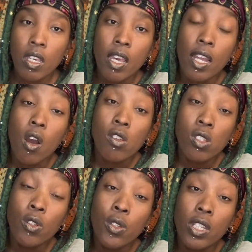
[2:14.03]
And
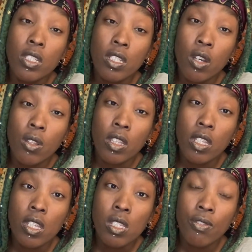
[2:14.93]
also you need to know that
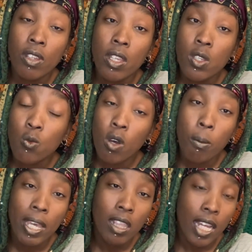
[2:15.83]
these feelings won't
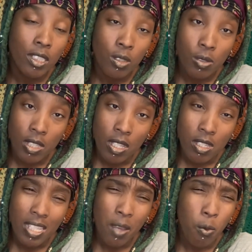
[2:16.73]
make logical sense.
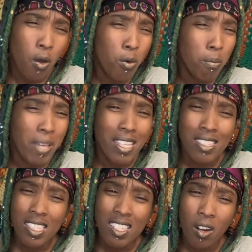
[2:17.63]
They won't make
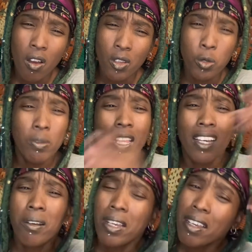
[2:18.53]
sense at all. You'll be like,
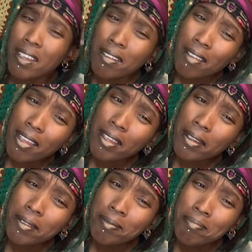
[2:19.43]
okay,
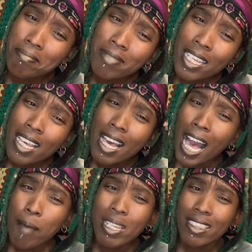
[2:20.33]
like
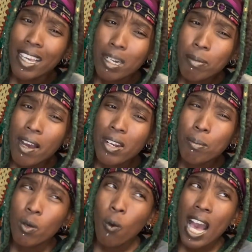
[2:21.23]
I've been thinking about it,
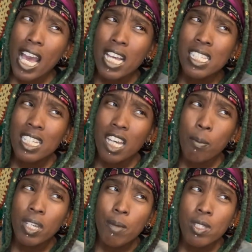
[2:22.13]
but why is it
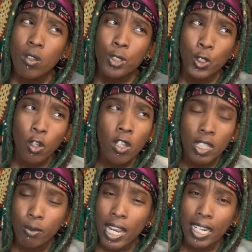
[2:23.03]
coming up so strongly
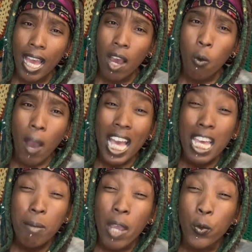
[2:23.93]
right now? Why
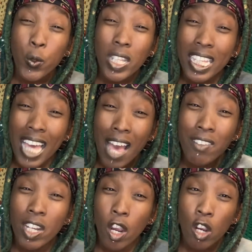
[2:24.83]
am I really
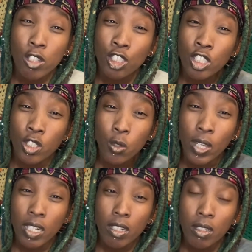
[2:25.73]
having an urge to do
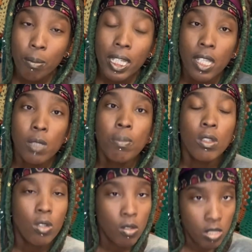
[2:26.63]
it? Because
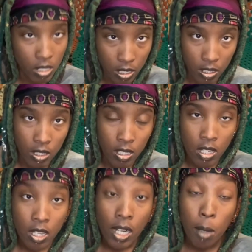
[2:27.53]
Pluto's there.
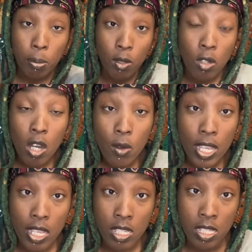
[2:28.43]
Now Pluto
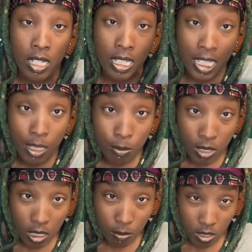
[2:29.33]
is
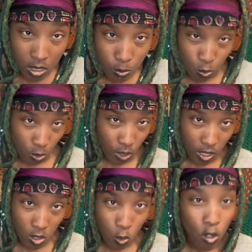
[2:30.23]
deep rooted.
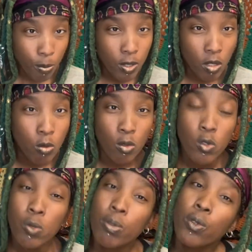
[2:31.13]
Scorpio
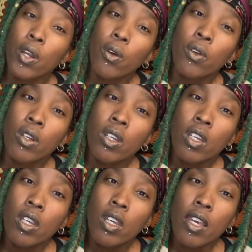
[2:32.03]
rules Pluto.
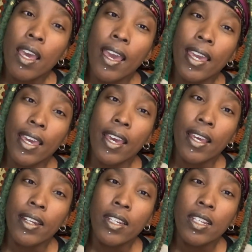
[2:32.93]

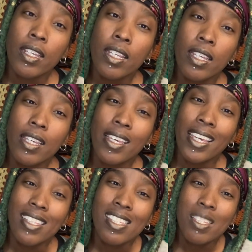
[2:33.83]
And
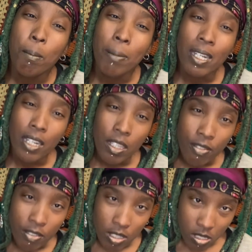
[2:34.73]
it's
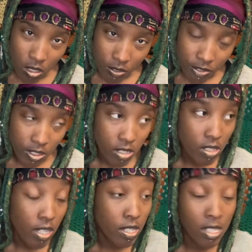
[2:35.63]
beneath the surface.
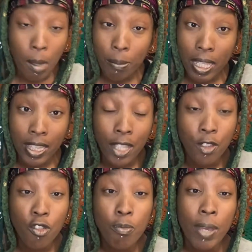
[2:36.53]
It's something that
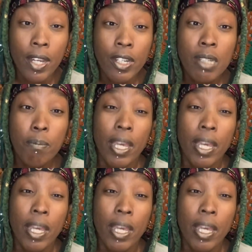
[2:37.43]
you've buried